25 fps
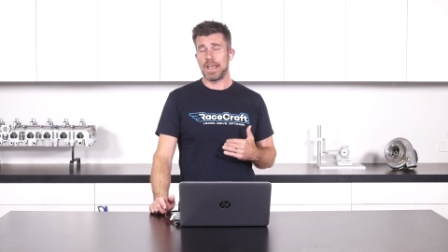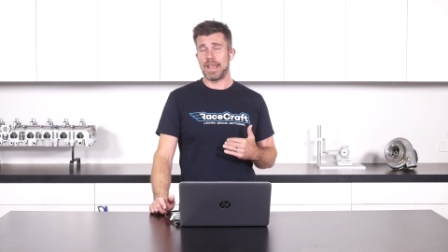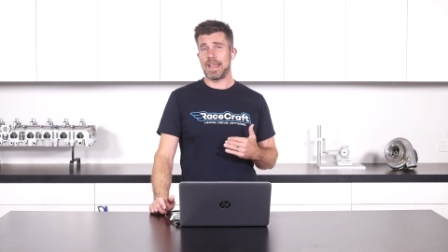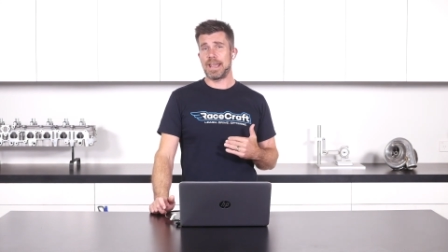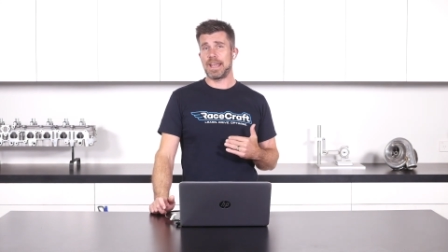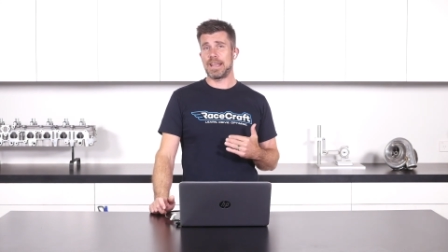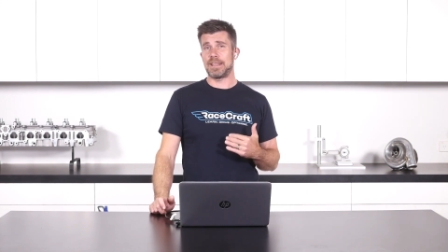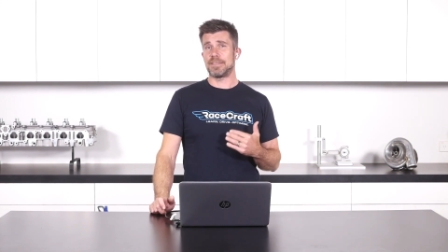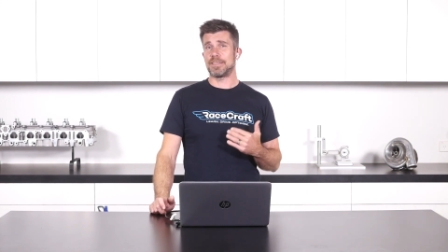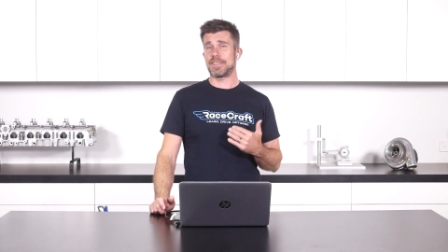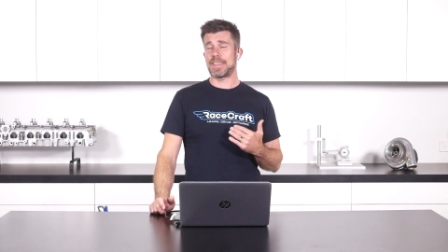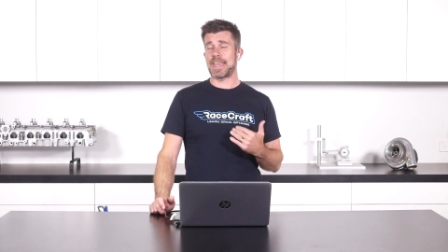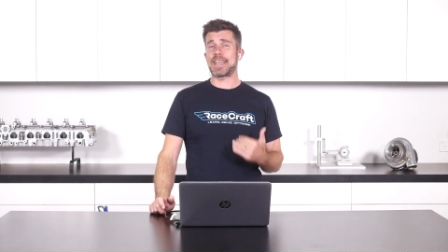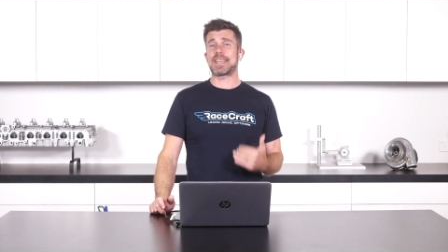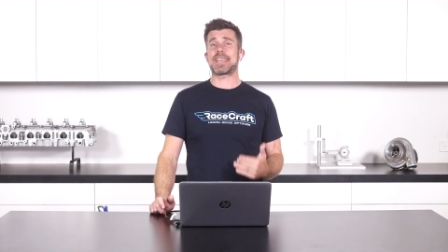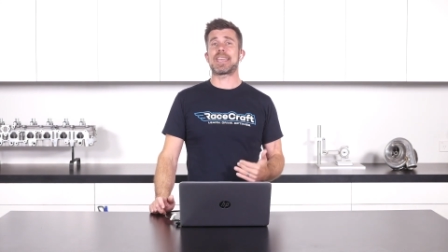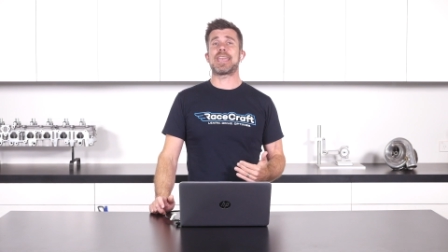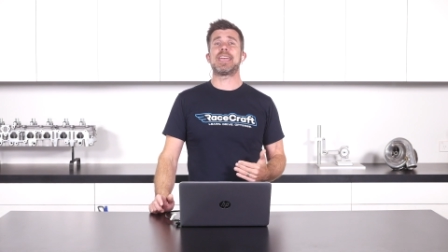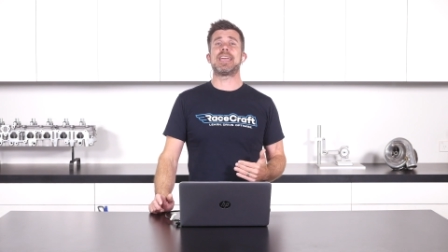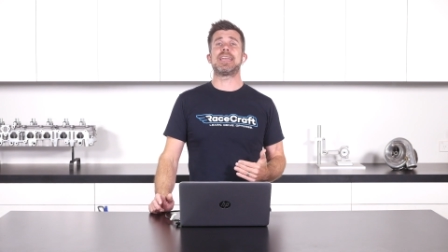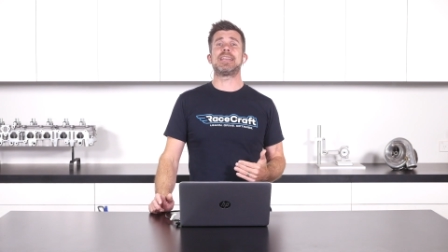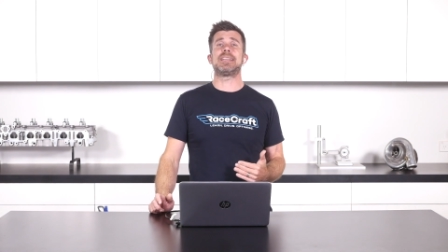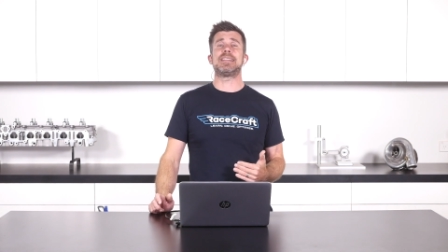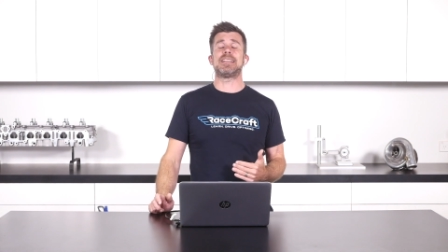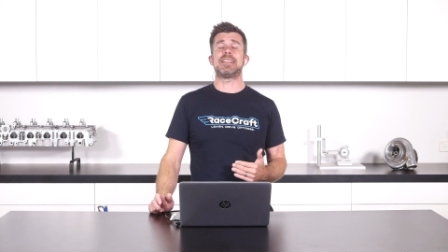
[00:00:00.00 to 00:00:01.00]
and that
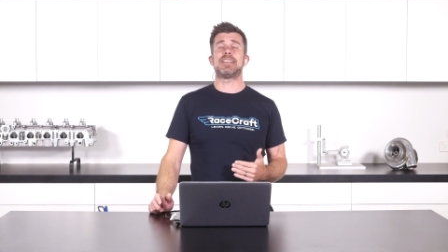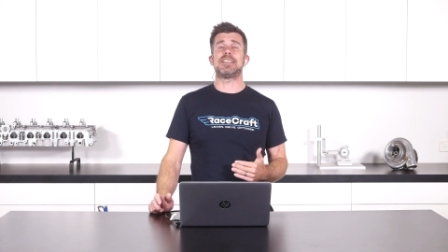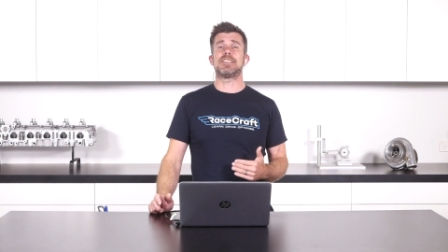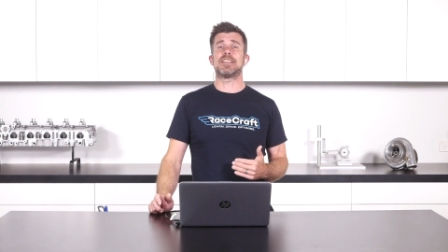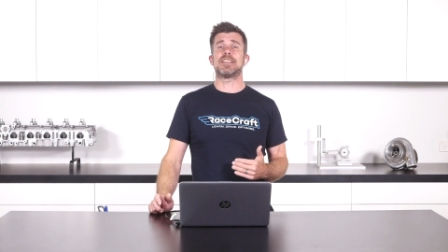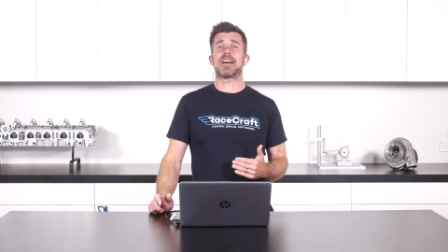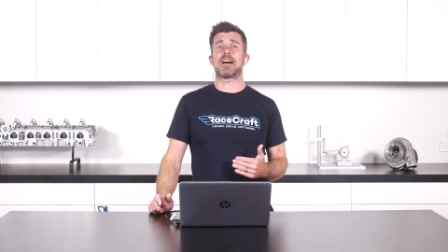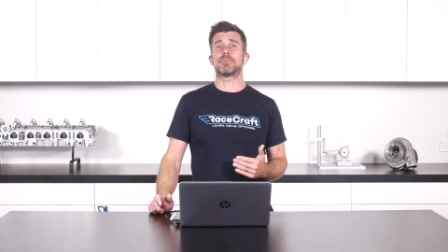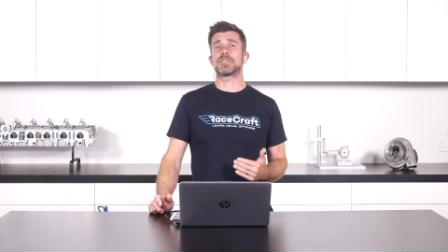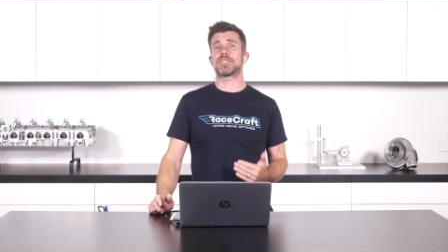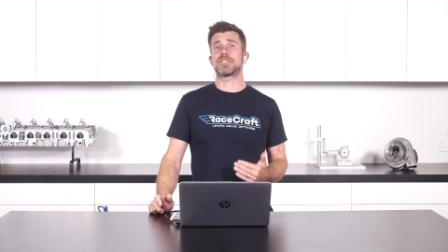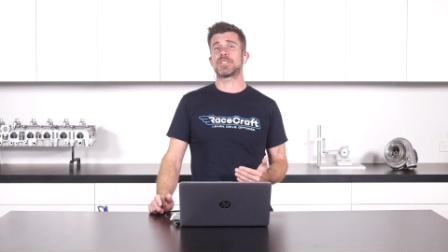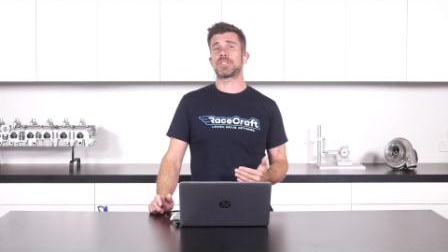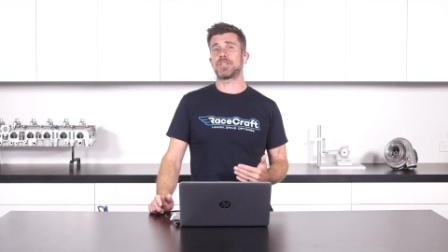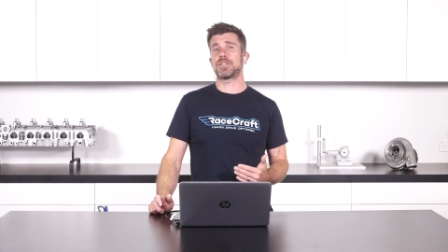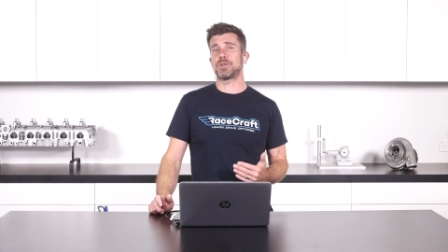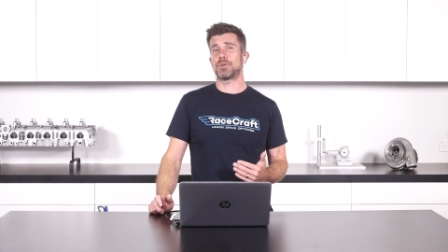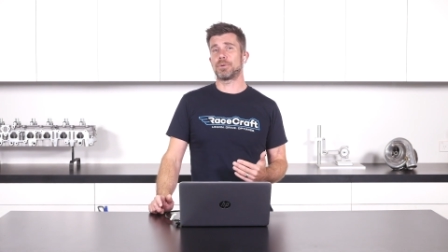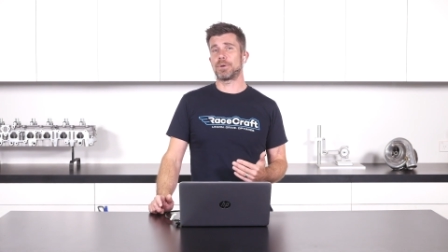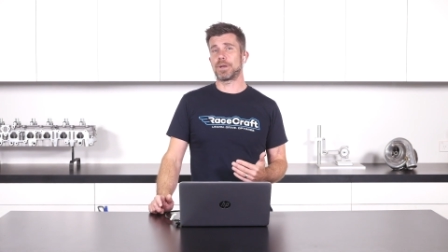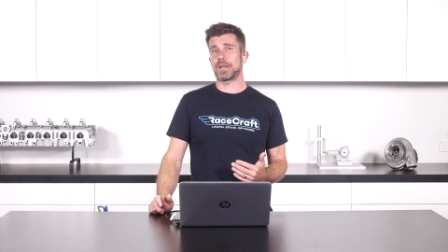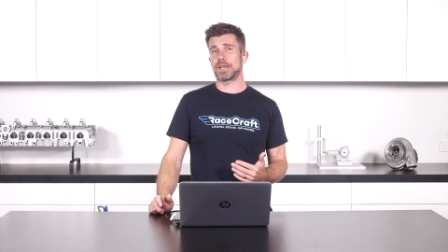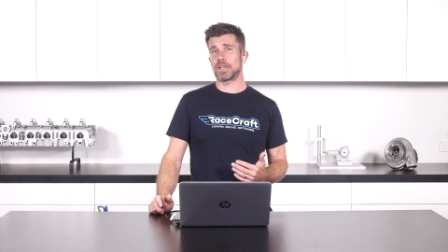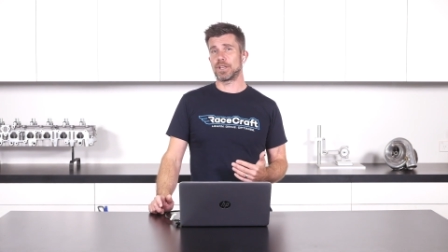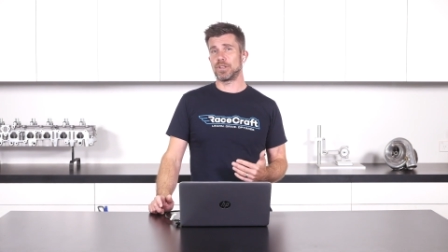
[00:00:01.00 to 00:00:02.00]
can end up
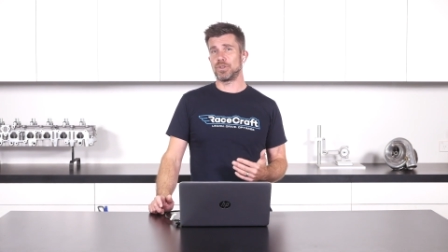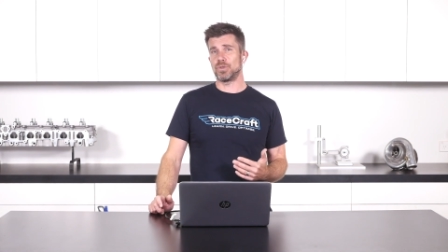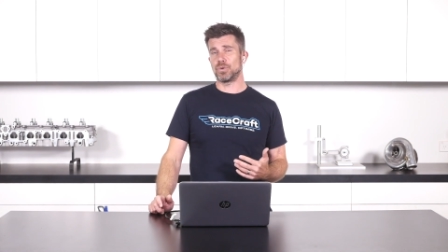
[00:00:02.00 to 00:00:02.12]
skewing